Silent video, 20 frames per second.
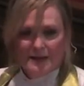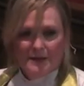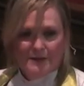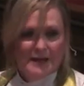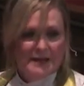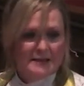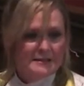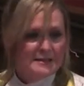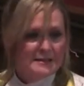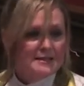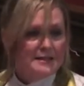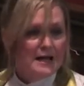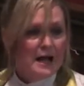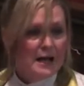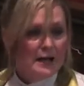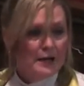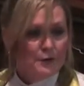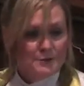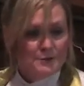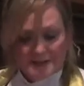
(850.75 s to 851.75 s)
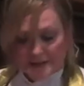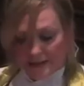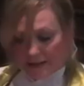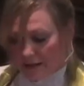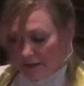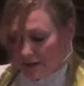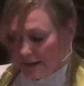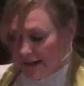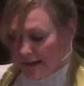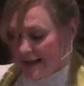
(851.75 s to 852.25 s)
that desires to
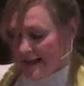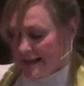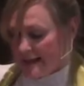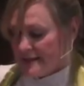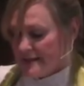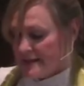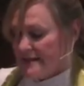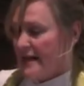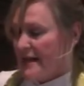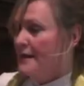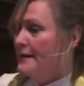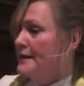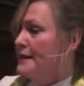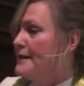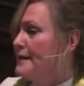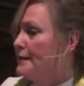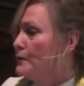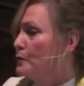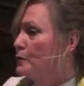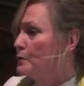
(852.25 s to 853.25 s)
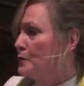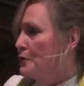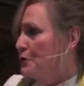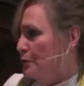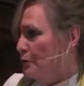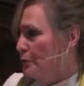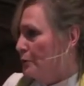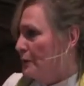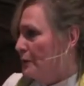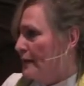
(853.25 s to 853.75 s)
cleanse and heal
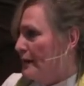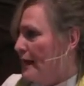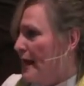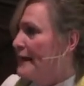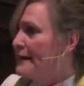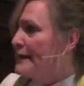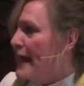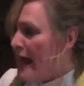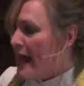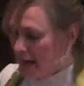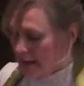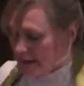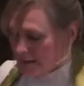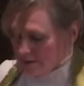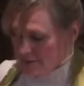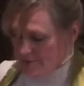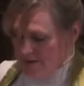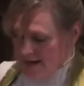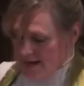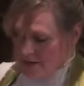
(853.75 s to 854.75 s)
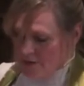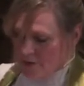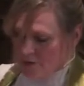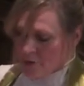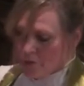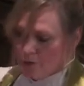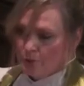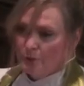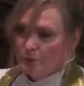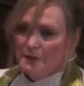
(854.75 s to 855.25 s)
you and elevate
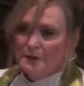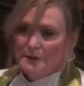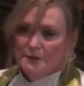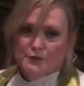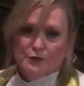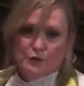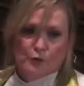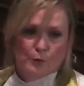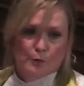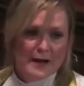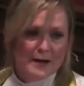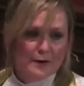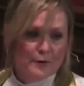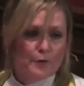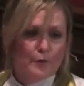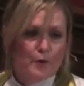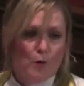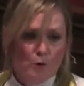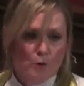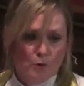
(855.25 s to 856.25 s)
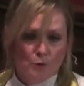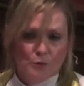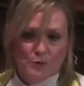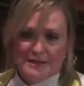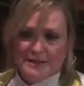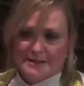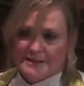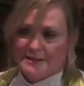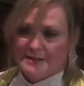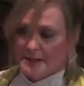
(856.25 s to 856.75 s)
you to greater
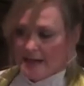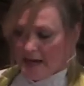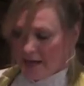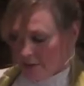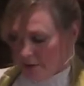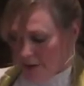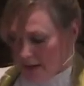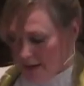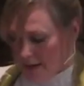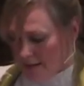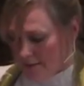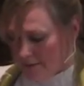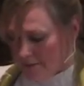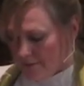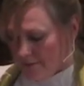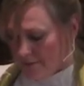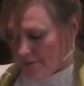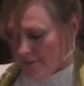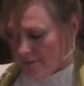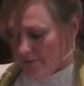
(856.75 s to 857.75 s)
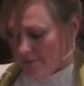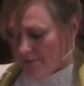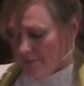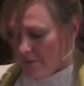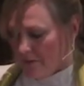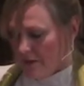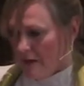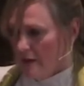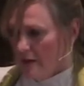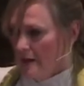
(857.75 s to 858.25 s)
wholeness and love.
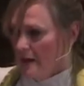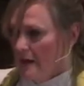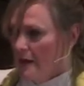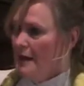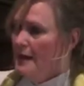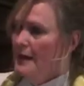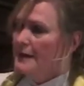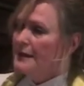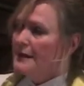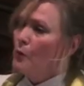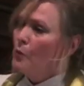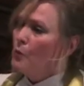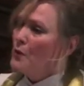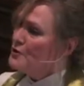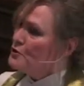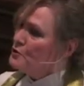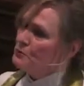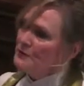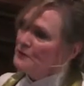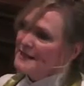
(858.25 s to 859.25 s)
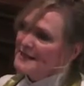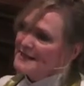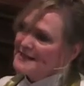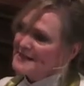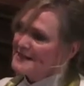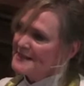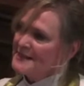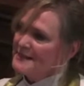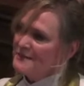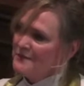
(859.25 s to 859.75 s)
Now, when you
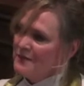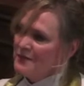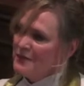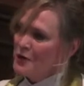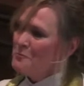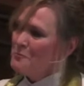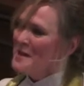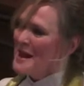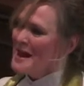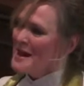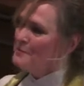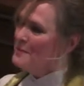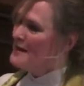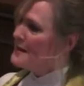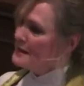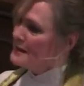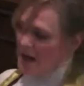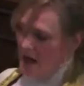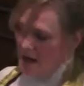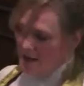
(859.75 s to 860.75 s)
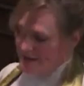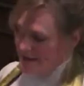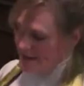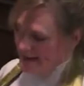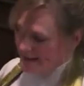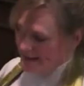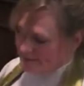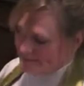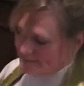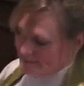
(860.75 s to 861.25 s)
listen, there may be
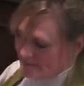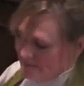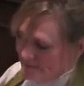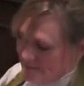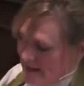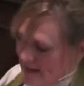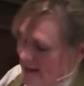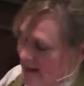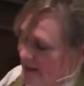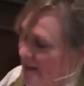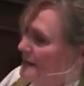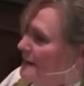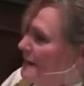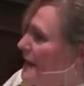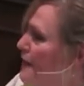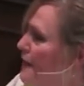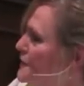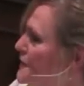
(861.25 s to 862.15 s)
nothing. If